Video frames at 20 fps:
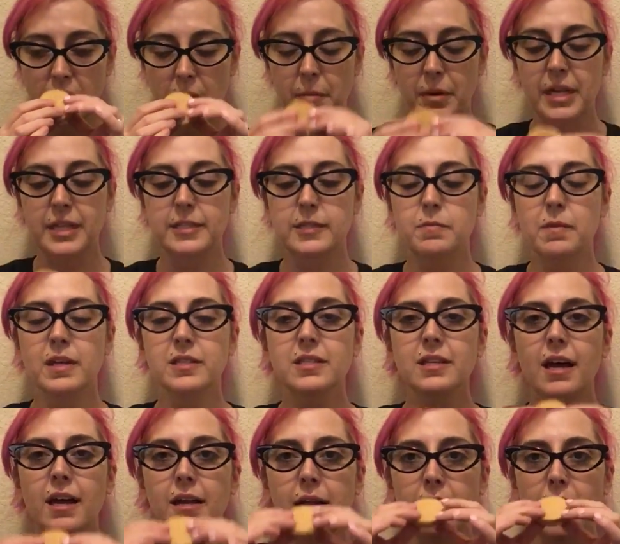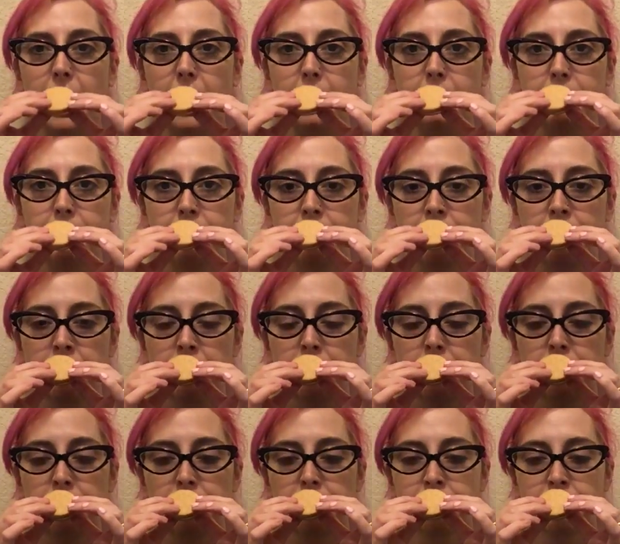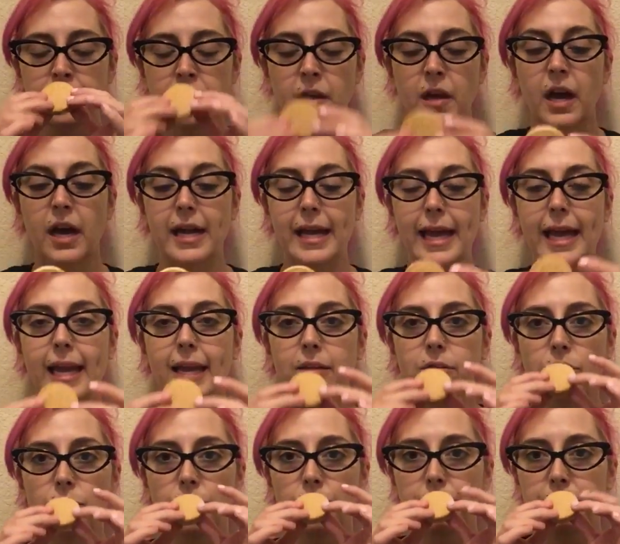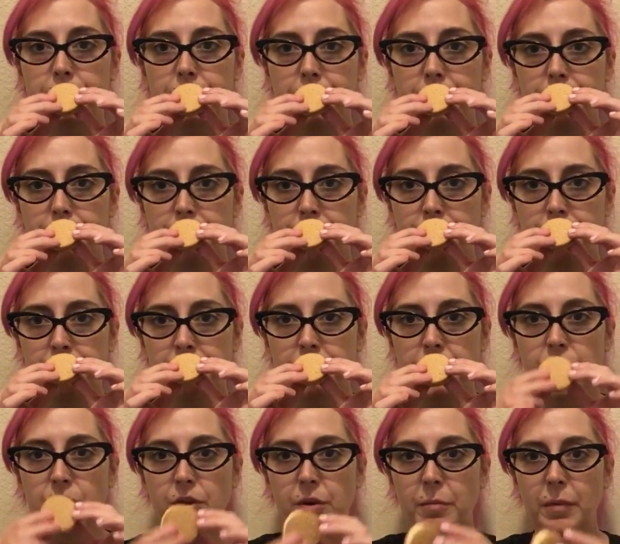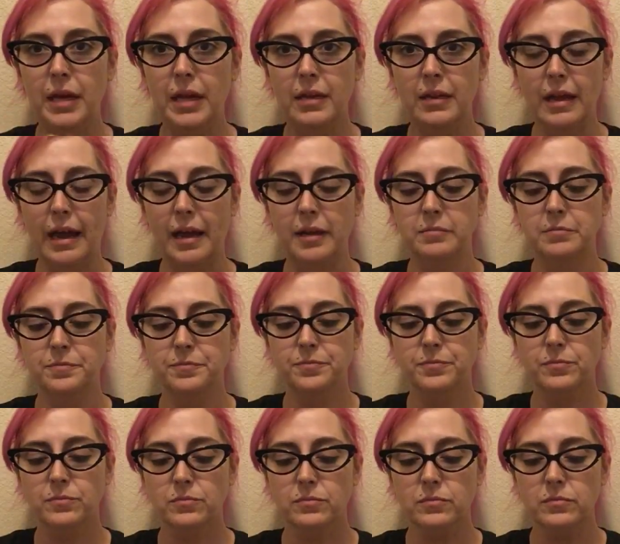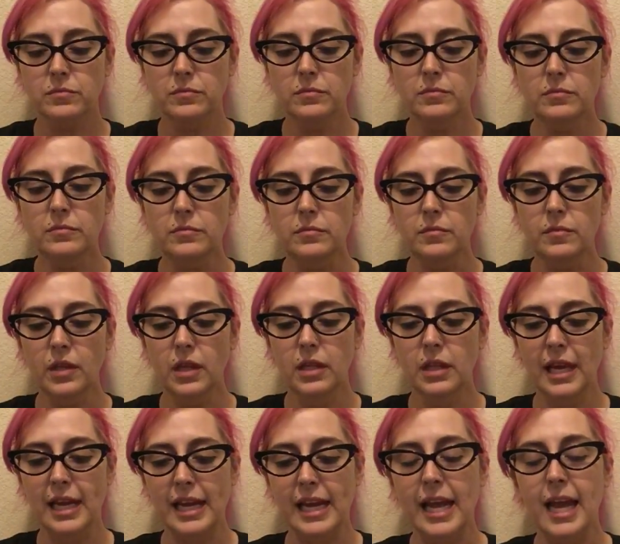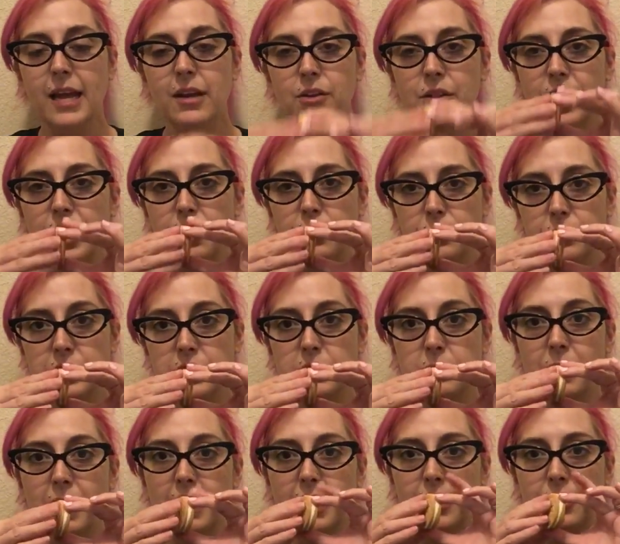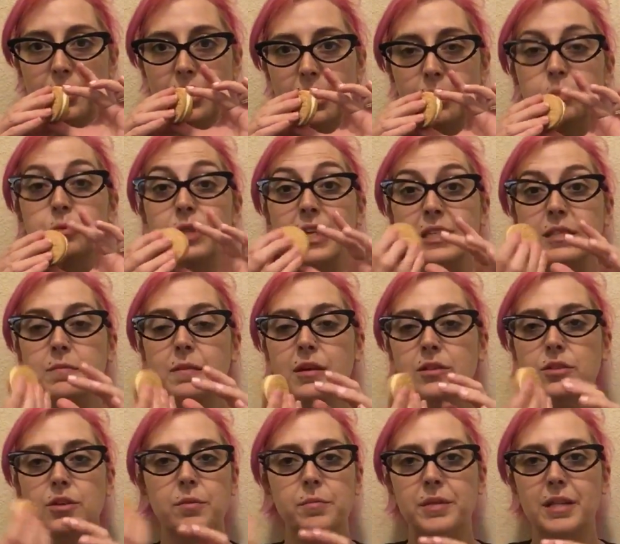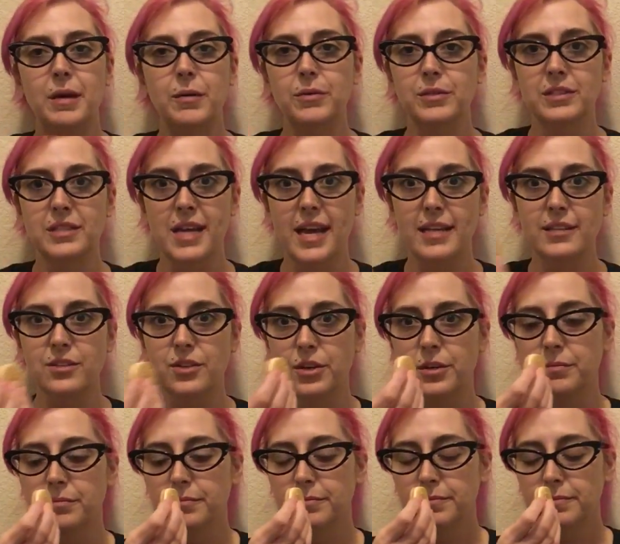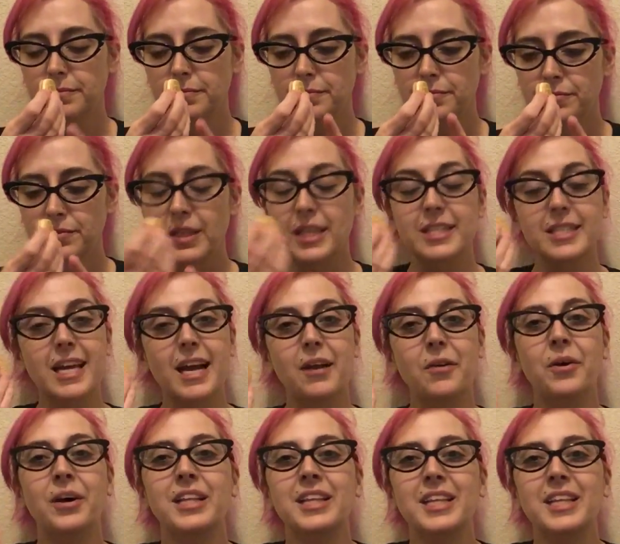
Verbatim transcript: but it smells kind of like a candle. You know what I mean? Like like a candle that you smell it and you're like, ooh, that smells good, but that wouldn't taste good. That's kind of